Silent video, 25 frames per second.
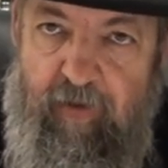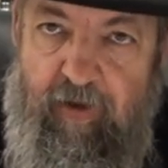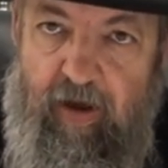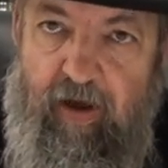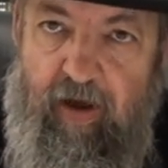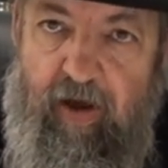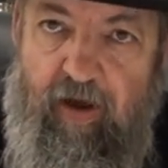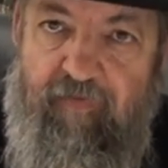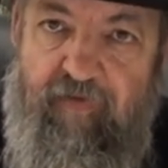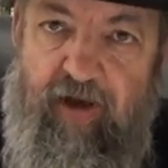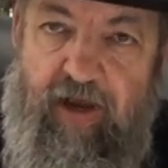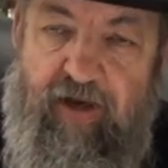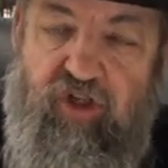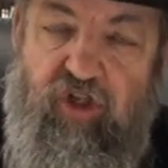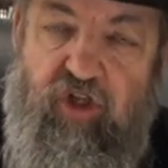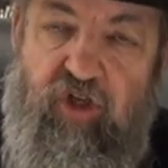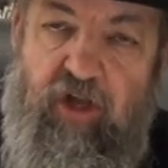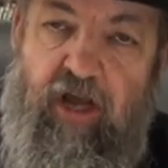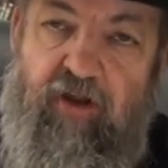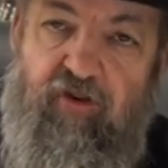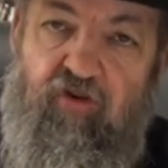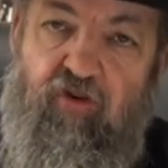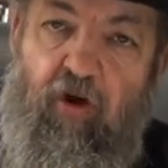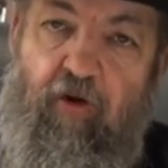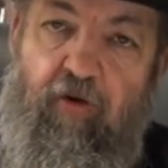uh,
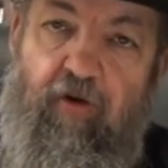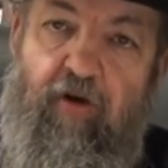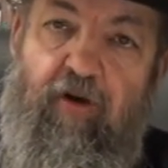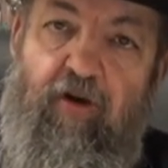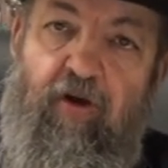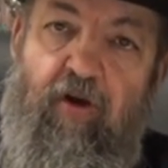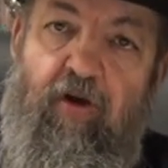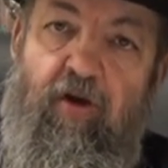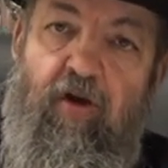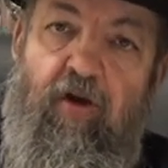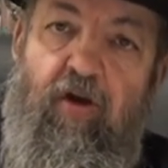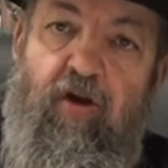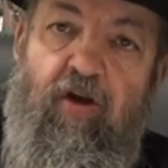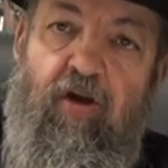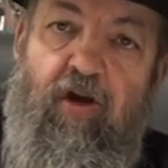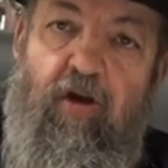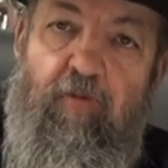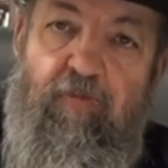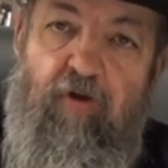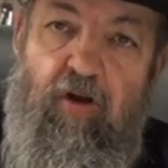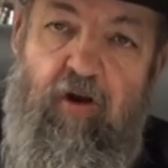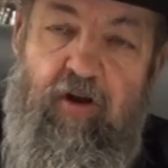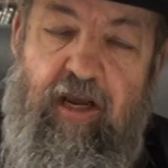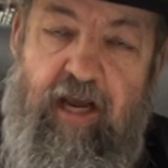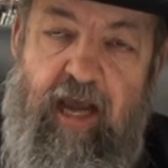eventually on Torah
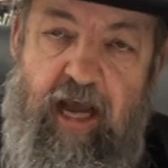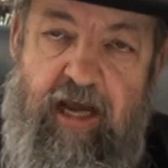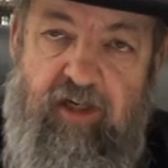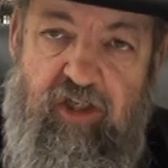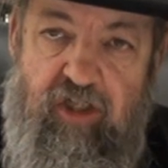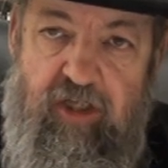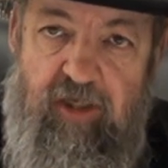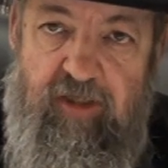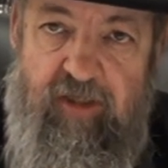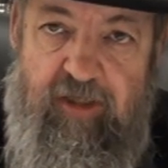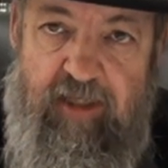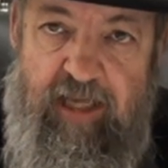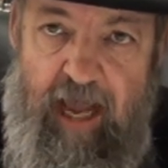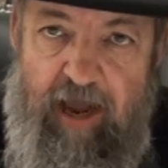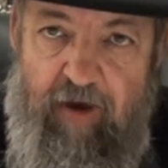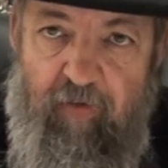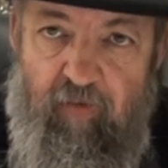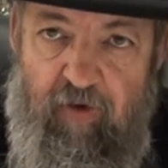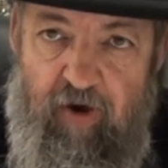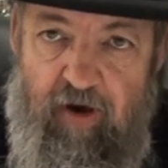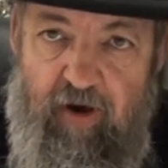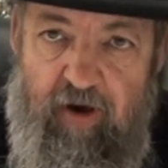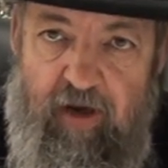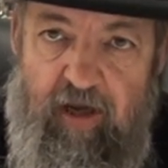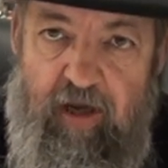Communications
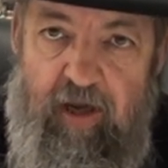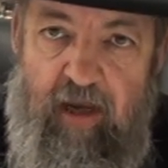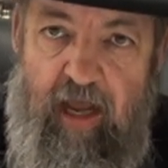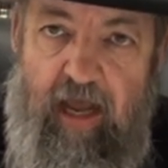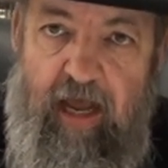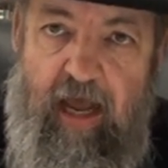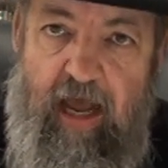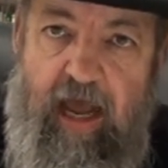Network,